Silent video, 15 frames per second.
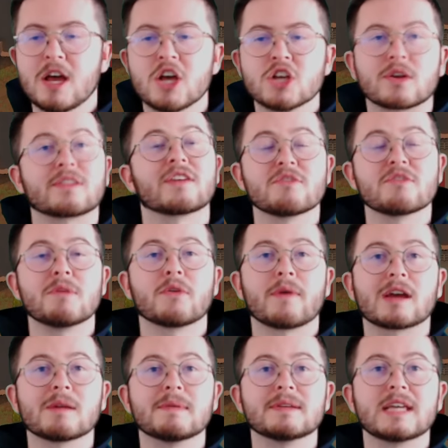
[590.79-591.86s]
So I think for mod
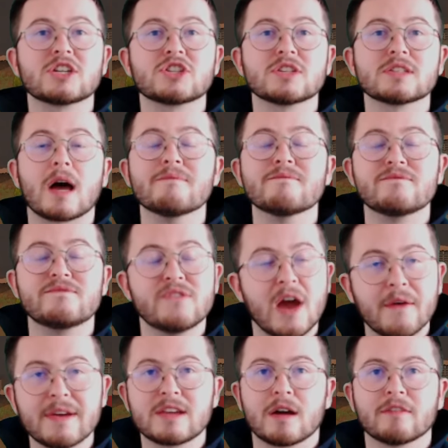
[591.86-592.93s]
recommendations, I'm
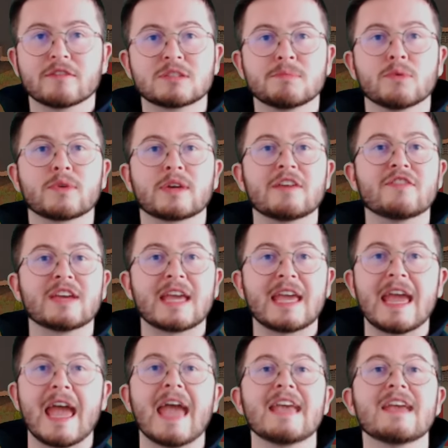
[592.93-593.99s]
very comfortable giving it a